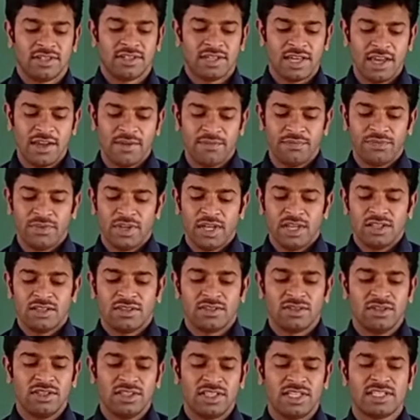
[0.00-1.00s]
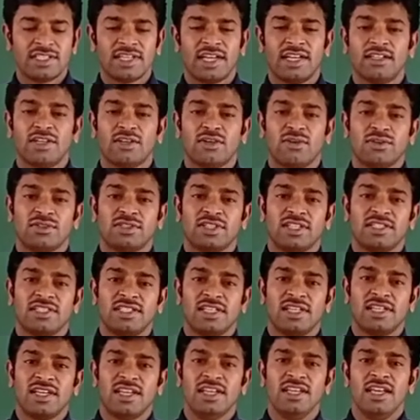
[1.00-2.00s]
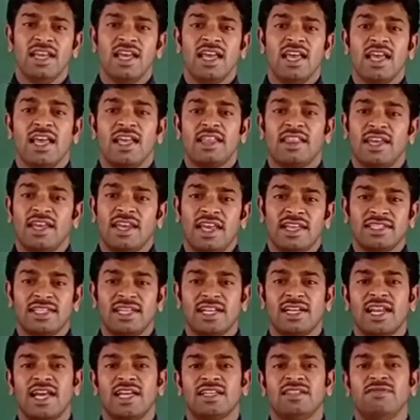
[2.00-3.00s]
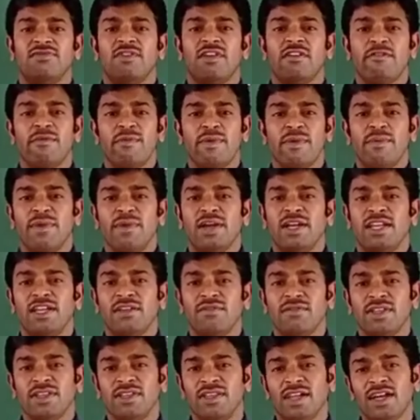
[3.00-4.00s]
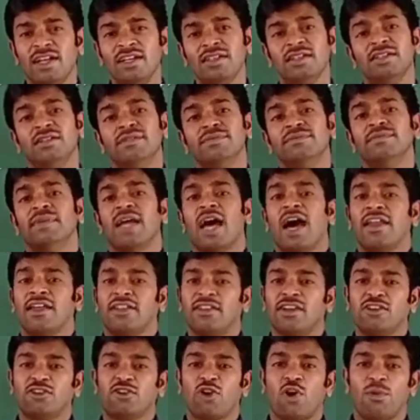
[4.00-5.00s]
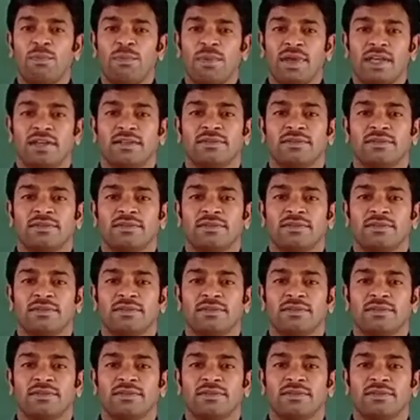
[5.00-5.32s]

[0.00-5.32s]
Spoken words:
Okay, so these are the questions, children. In the next class, we will be meeting with the another topic.